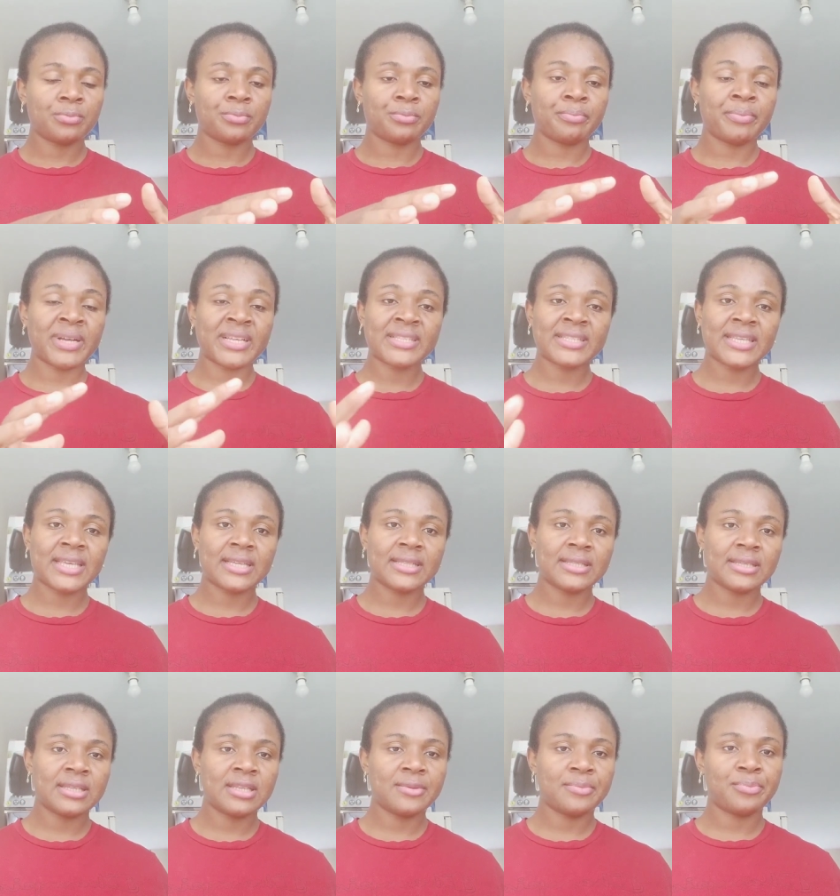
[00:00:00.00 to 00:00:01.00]

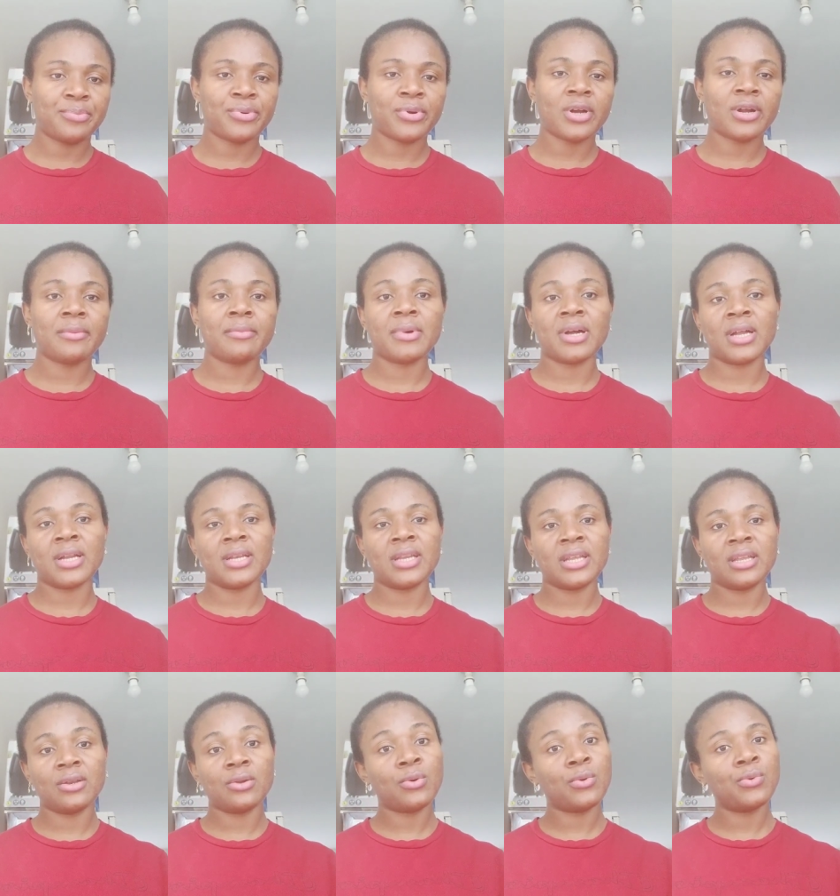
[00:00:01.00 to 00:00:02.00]
basket in the pram and
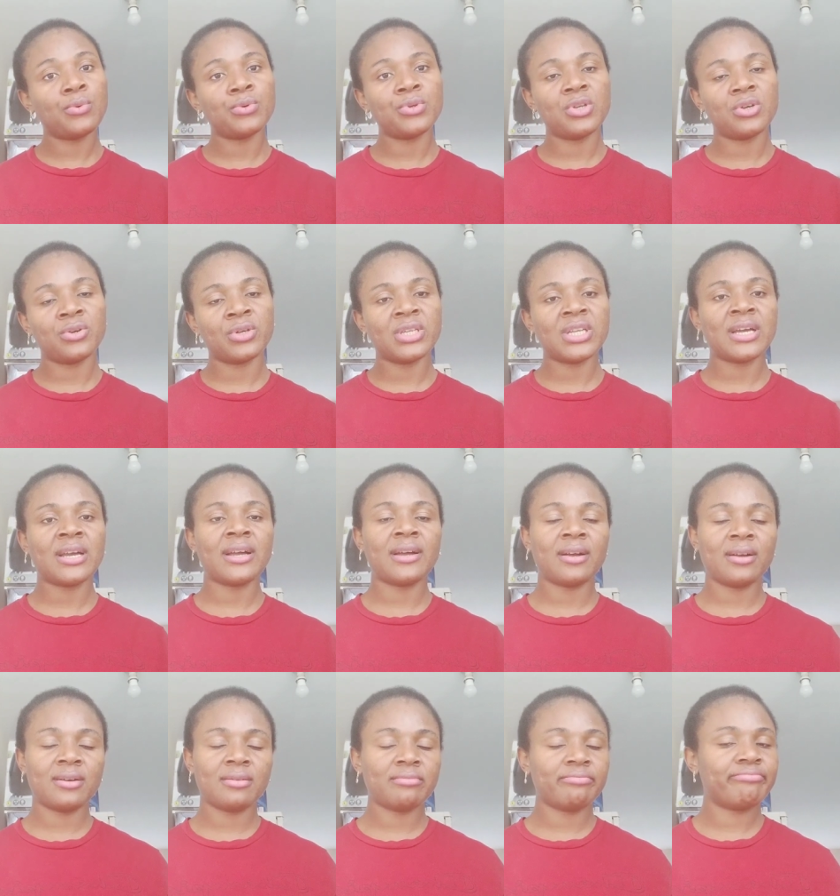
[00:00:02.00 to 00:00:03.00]
then hold the other
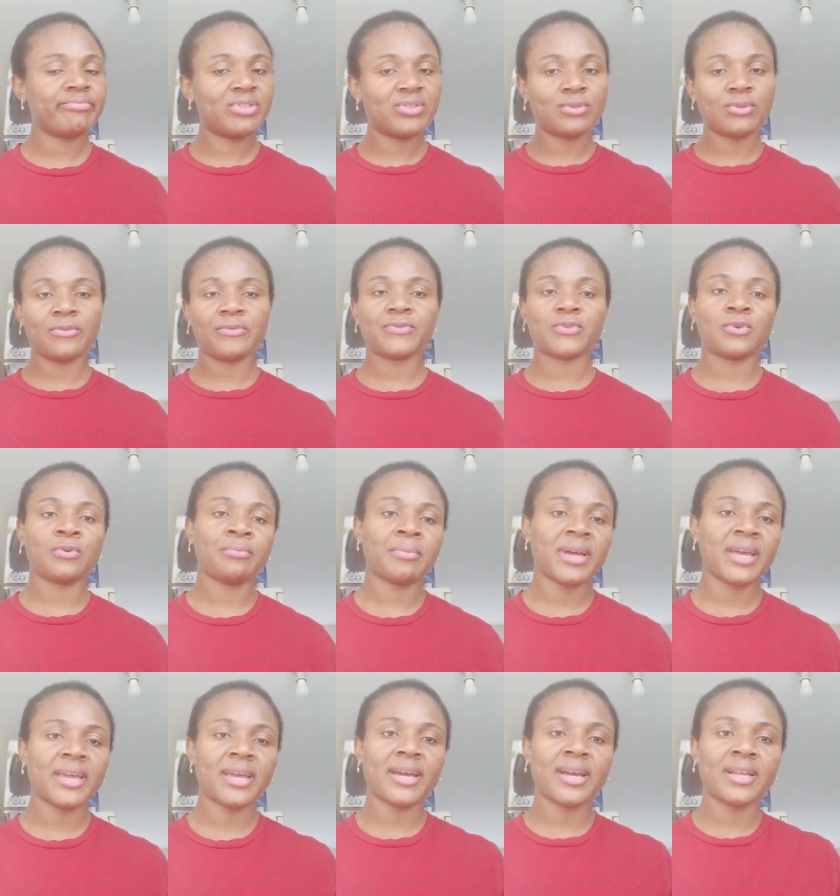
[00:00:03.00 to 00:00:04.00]
stuffs on my
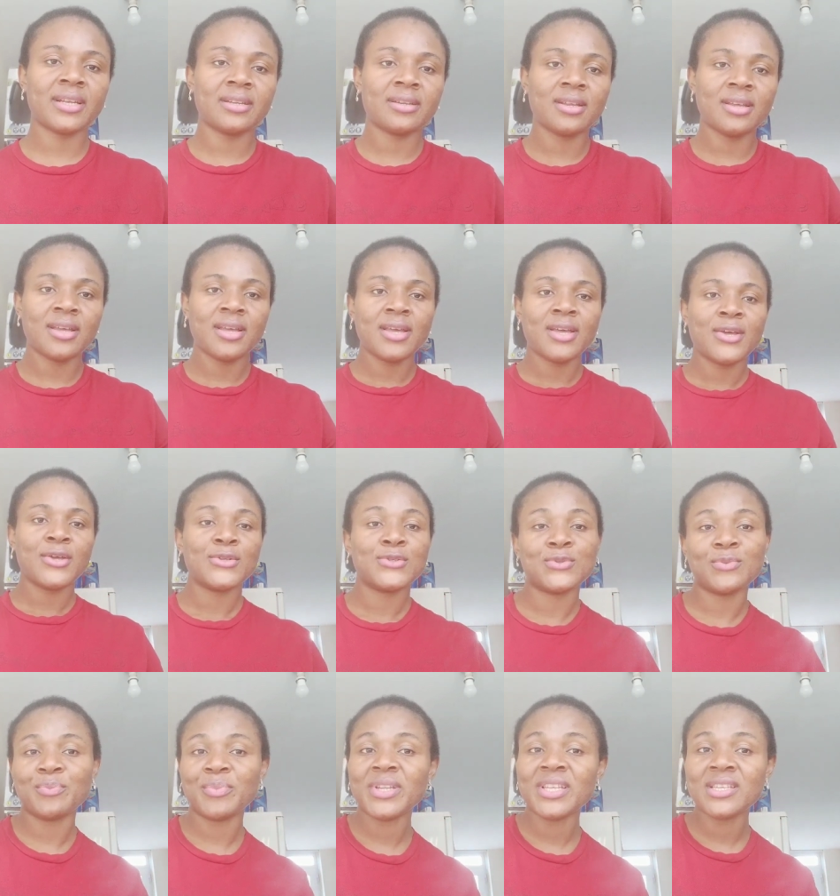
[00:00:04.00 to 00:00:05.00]
hand.
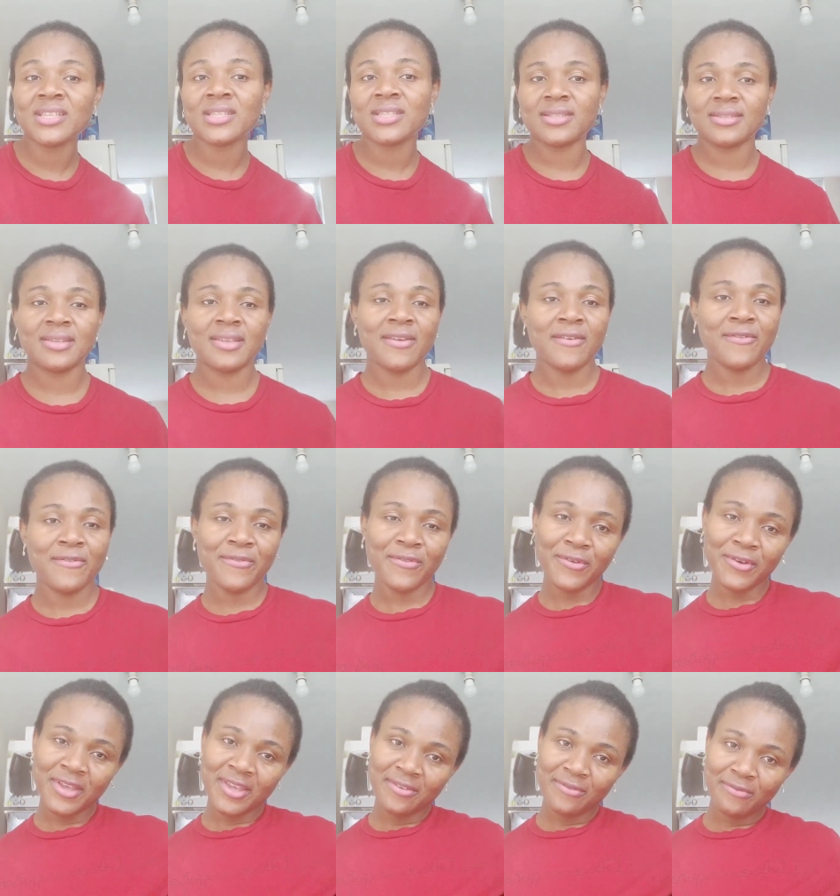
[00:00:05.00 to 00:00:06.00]
So please
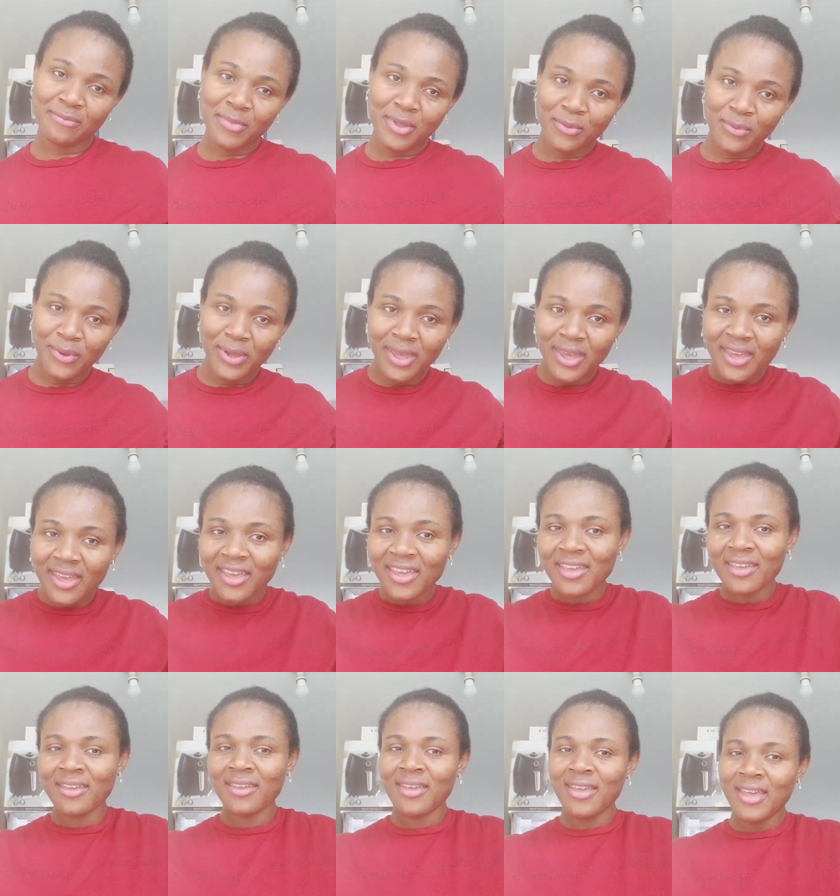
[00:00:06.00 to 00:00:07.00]
forgive me, okay?
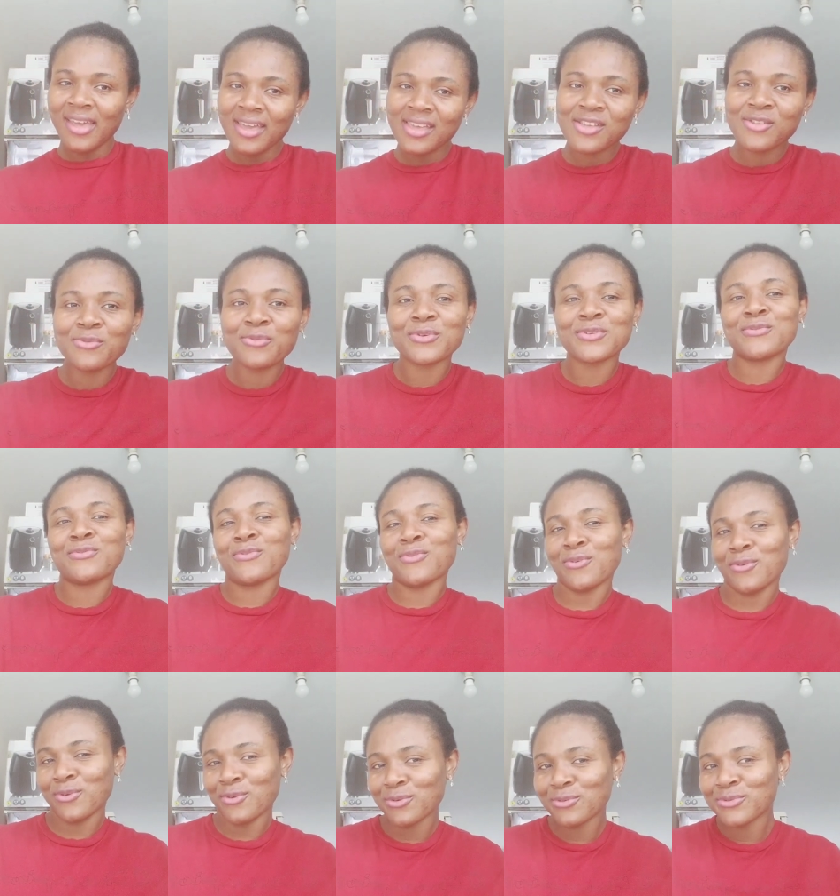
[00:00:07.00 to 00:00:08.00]
It was
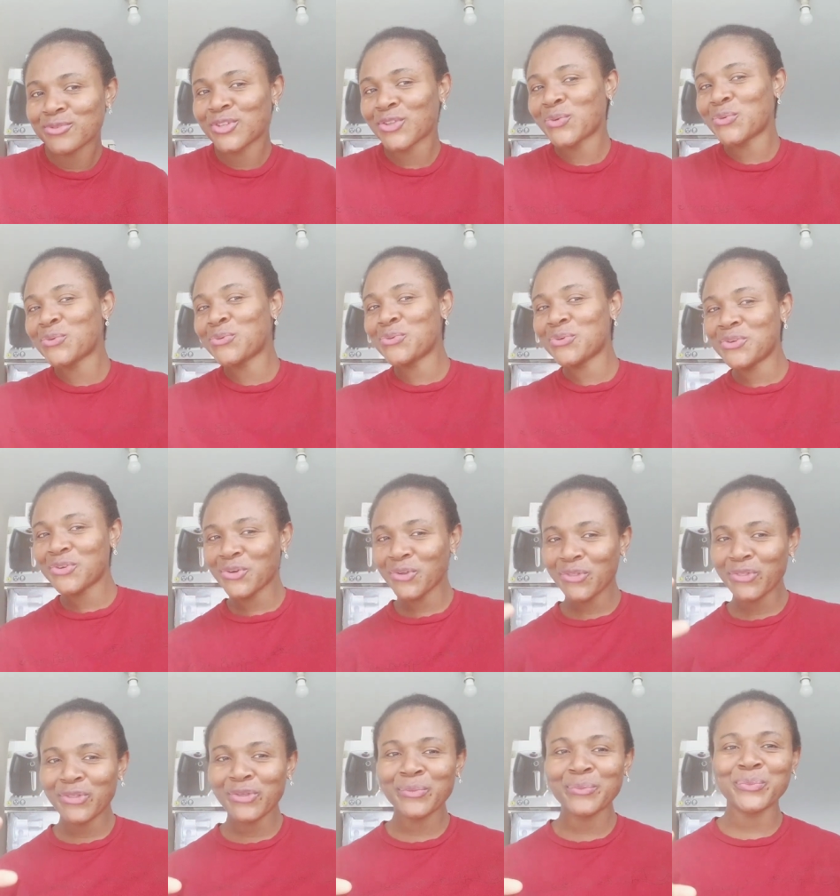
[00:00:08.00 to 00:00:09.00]
for the good,
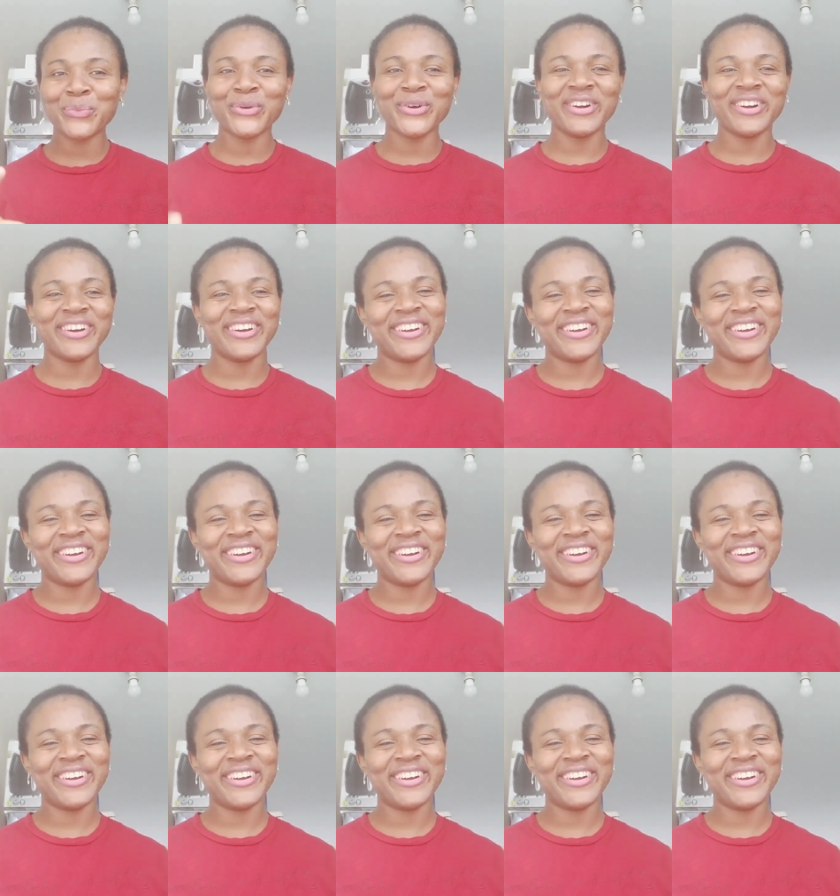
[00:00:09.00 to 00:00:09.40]
nothing more.